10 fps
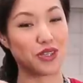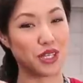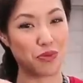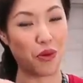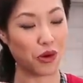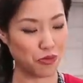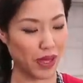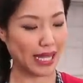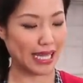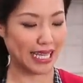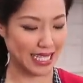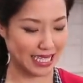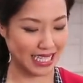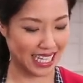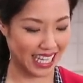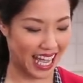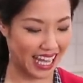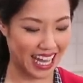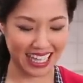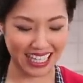to eat pork belly. It's in a
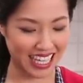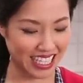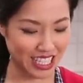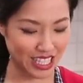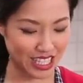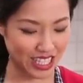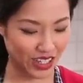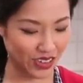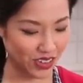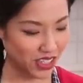Gaeng Hung Lay. It's so